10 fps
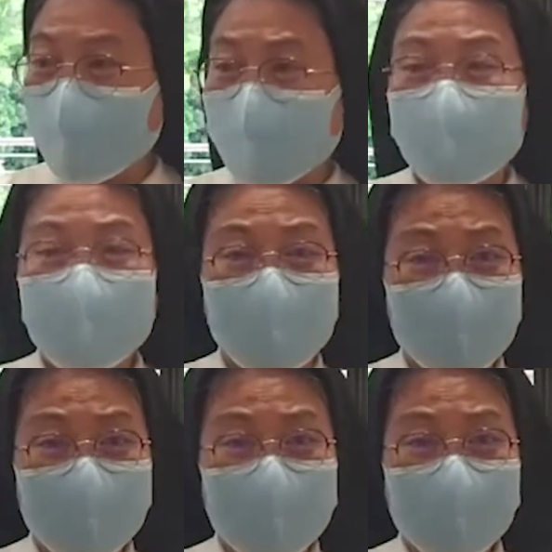talking to
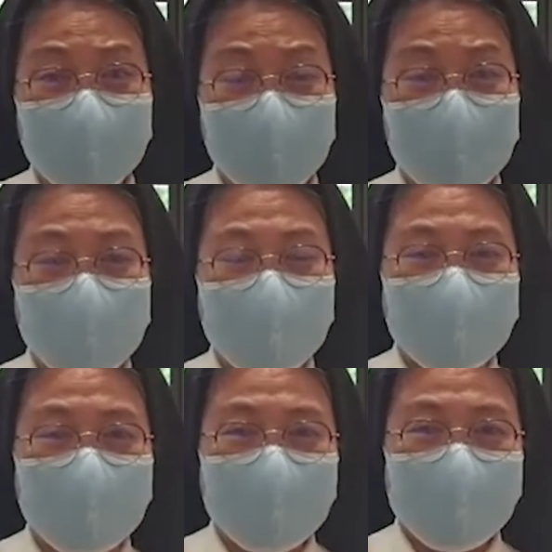us about the
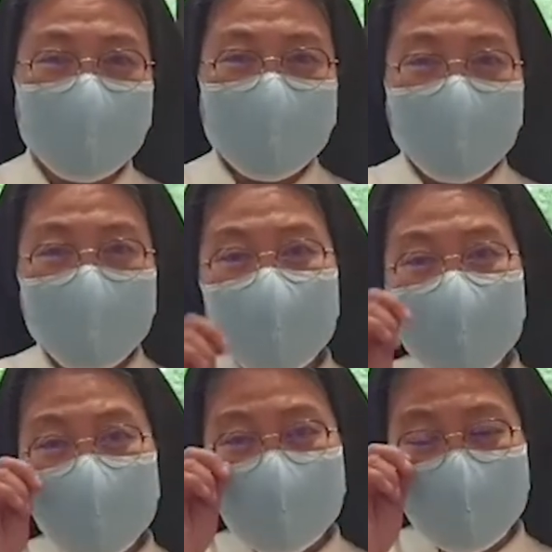fruits of
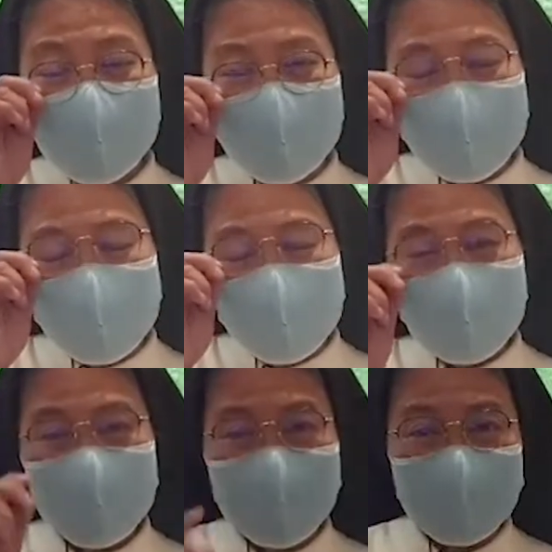uh, the Holy
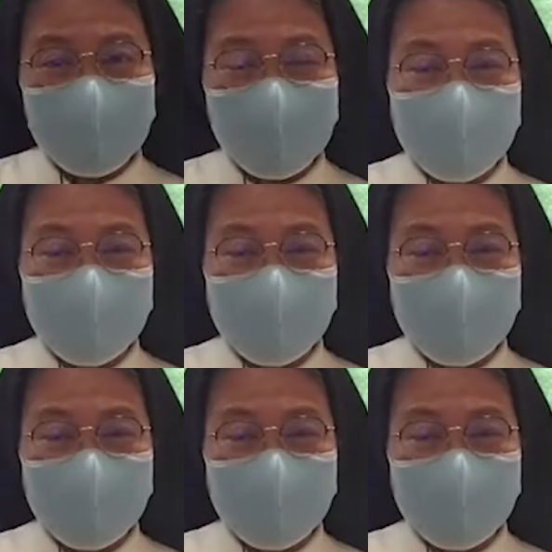Spirit.